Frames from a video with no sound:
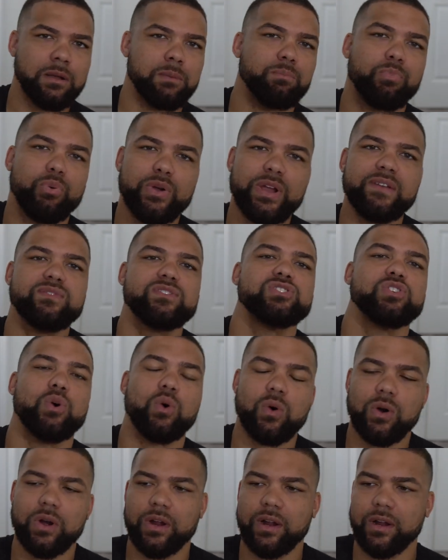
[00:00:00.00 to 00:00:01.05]
brief
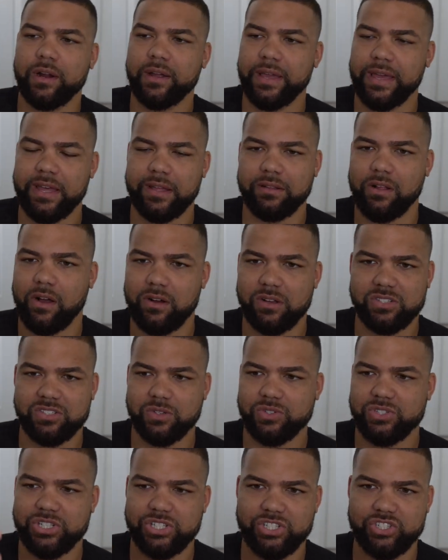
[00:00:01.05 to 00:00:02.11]
tour and
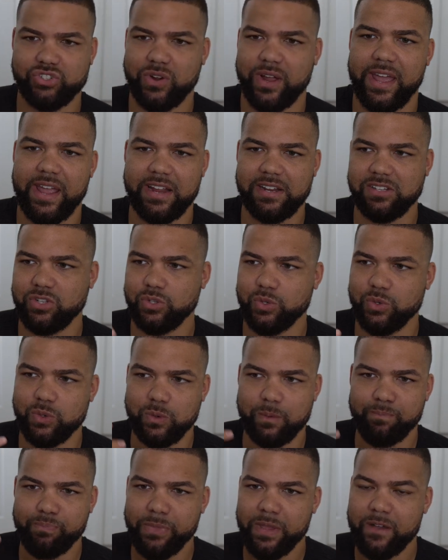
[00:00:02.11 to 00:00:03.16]
also just trying
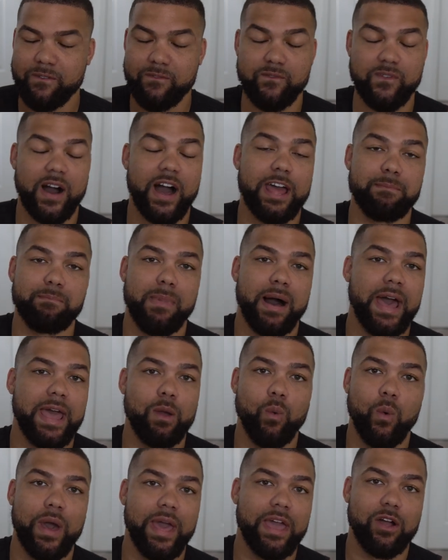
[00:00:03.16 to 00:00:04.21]
to find my
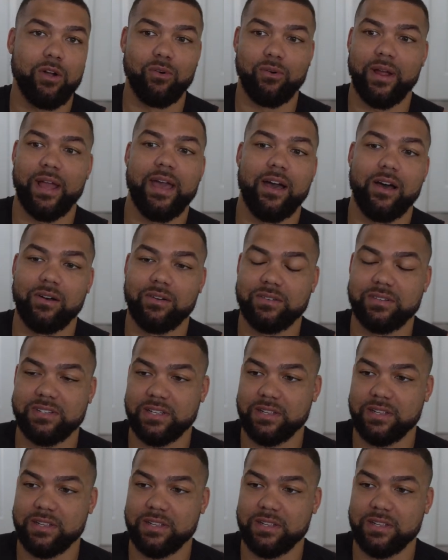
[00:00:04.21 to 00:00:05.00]
way around.